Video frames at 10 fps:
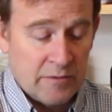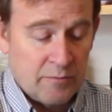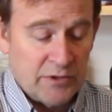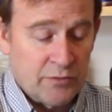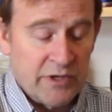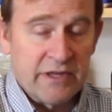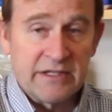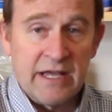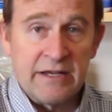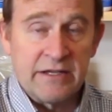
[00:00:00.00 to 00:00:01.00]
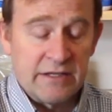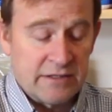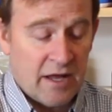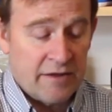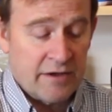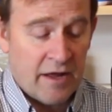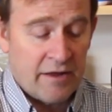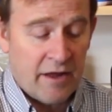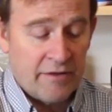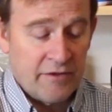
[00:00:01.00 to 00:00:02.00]
Between the tendons
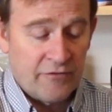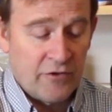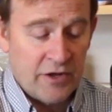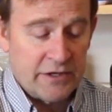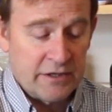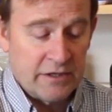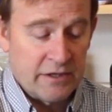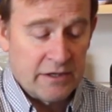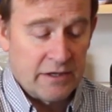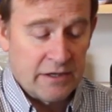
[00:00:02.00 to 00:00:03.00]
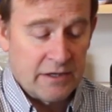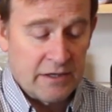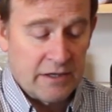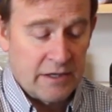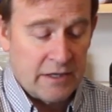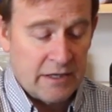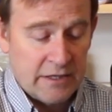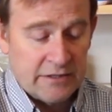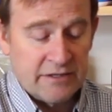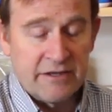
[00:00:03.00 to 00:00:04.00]
on the foot,
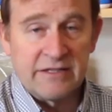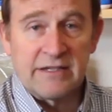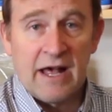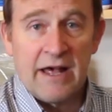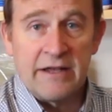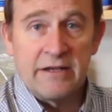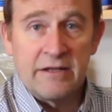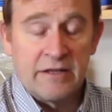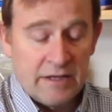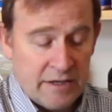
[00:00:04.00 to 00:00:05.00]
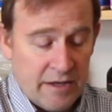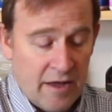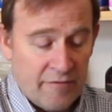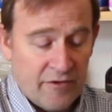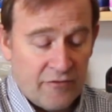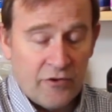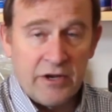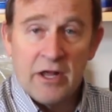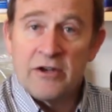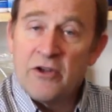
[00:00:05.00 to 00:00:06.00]
to the side of the
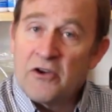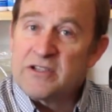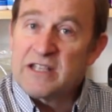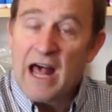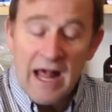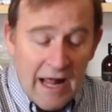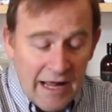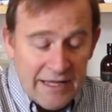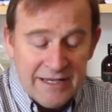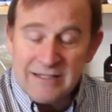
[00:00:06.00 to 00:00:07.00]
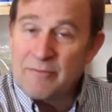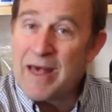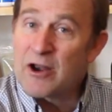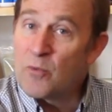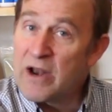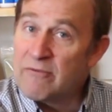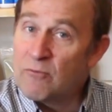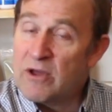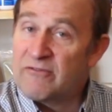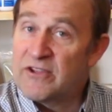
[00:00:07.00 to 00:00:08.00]
foot. Notice, it doesn't matter
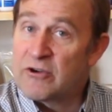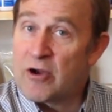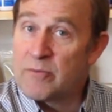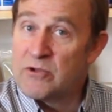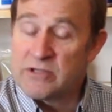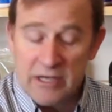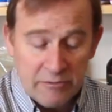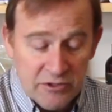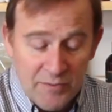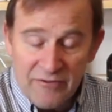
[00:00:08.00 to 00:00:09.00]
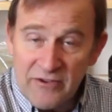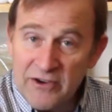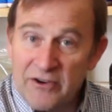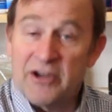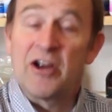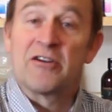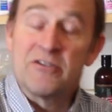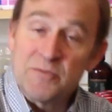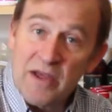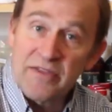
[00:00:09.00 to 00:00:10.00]
what finger I'm using. I use my finger here, I
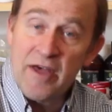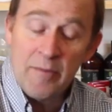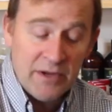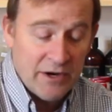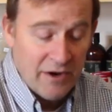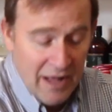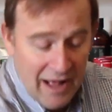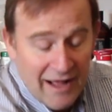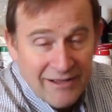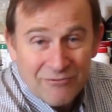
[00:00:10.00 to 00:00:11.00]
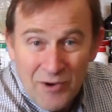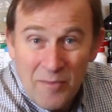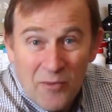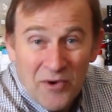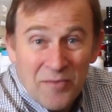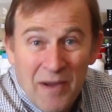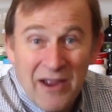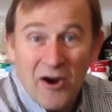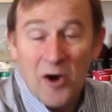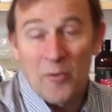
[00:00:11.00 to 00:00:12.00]
use my thumb here. I could rub it with my
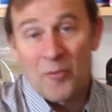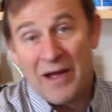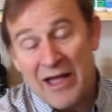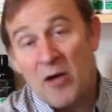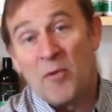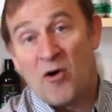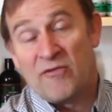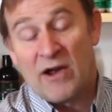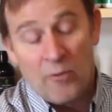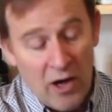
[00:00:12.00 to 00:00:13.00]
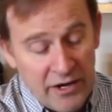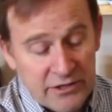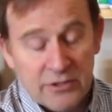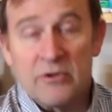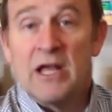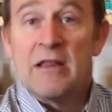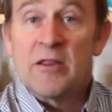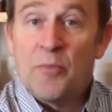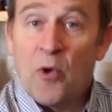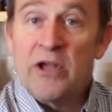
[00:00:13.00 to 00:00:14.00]
arm or my elbow if I wanted to.
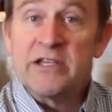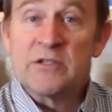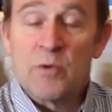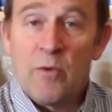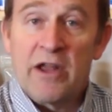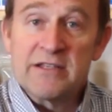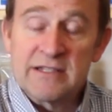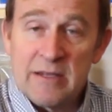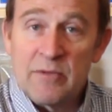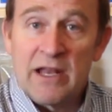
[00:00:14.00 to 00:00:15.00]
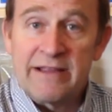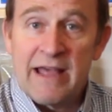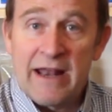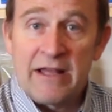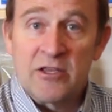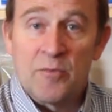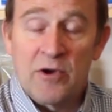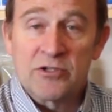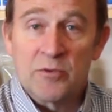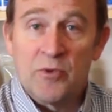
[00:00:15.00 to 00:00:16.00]
The point is we want to stimulate that
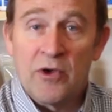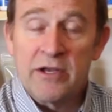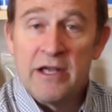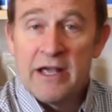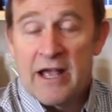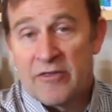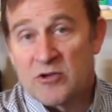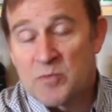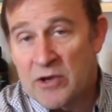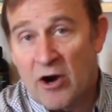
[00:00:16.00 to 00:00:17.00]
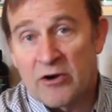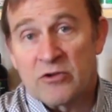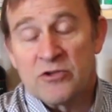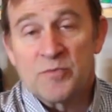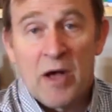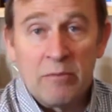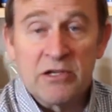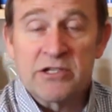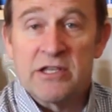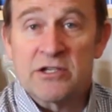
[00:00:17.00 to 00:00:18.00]
acupuncture point. And there's been articles
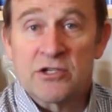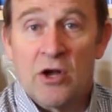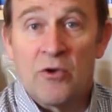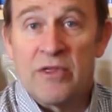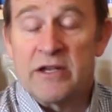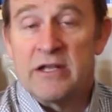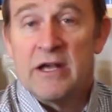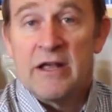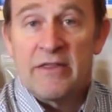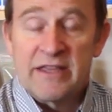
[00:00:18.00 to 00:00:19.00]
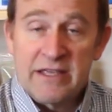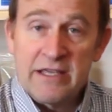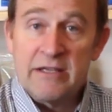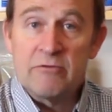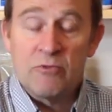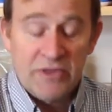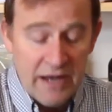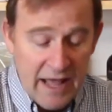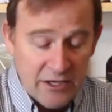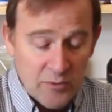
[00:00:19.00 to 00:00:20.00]
published that show that the key with an
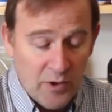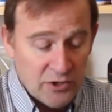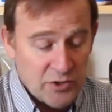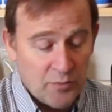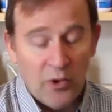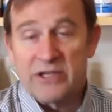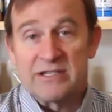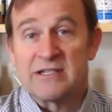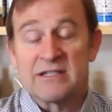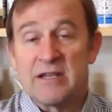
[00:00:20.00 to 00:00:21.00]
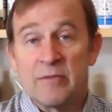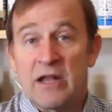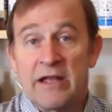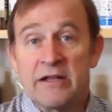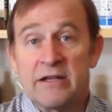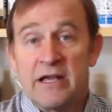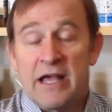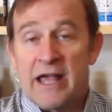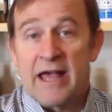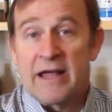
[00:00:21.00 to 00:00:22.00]
acupuncture point is to stimulate it.
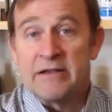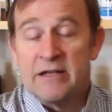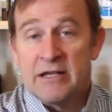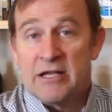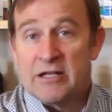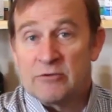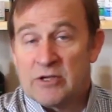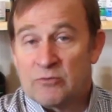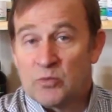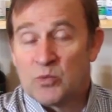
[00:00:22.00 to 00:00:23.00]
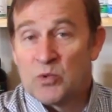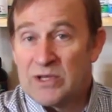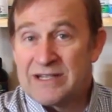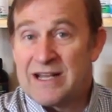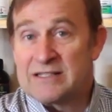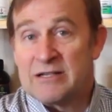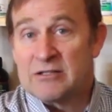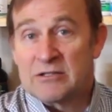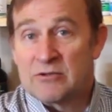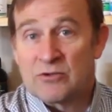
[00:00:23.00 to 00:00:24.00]
And it really doesn't
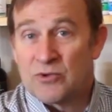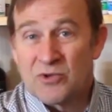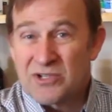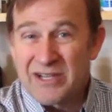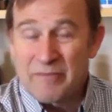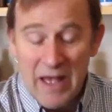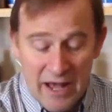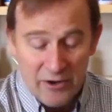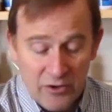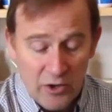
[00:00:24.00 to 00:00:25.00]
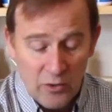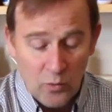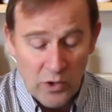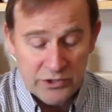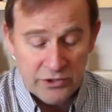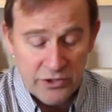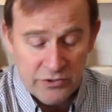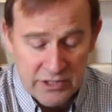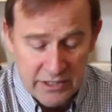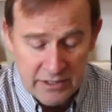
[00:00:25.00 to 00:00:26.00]
crucially matter what you're
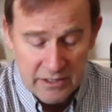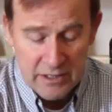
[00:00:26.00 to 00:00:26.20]
using.